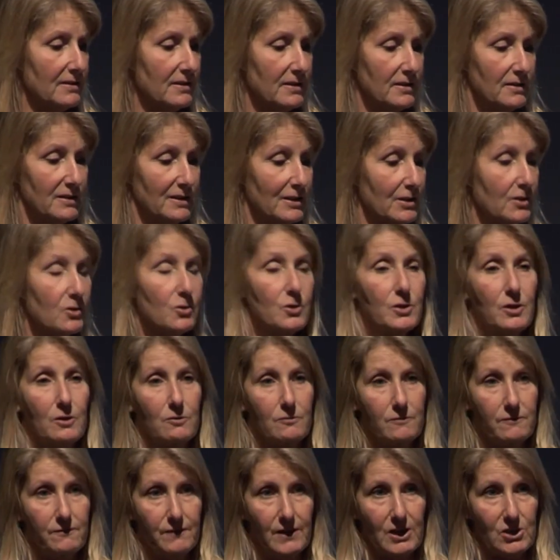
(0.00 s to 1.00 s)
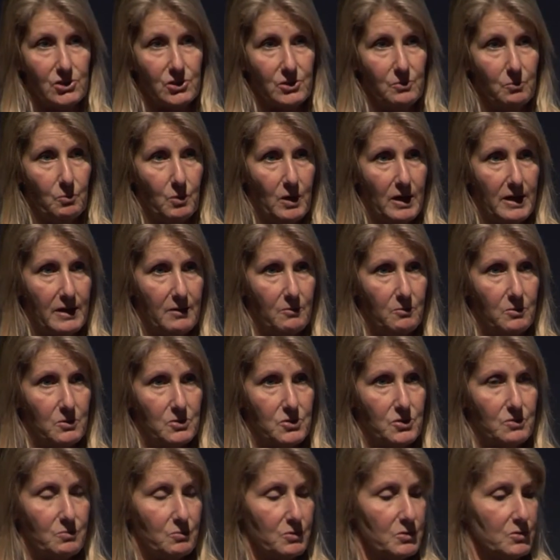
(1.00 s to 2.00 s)
the good old-fashioned way
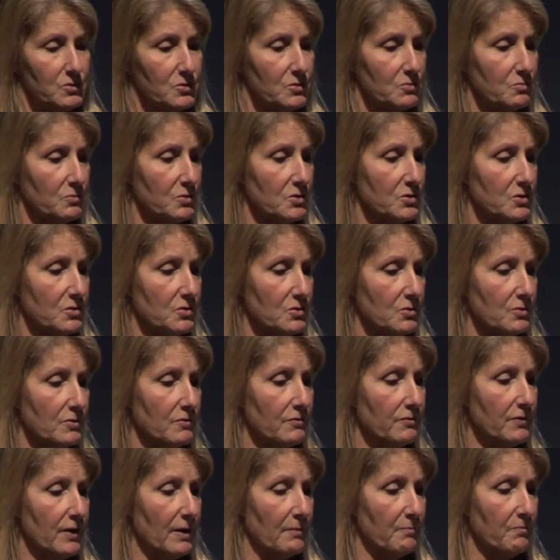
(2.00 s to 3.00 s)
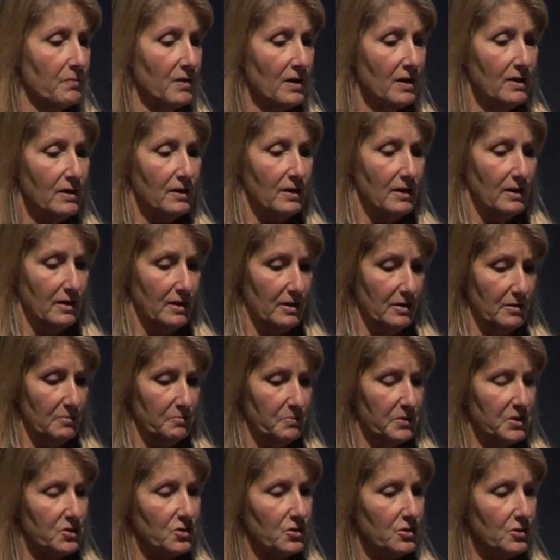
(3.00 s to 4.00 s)
was sort of
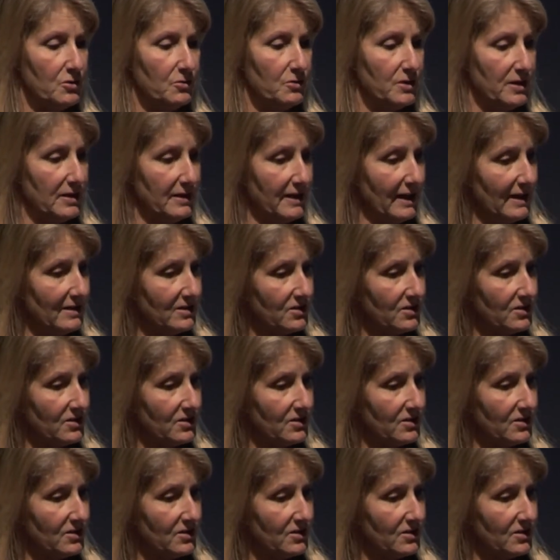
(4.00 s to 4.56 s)
pursued in that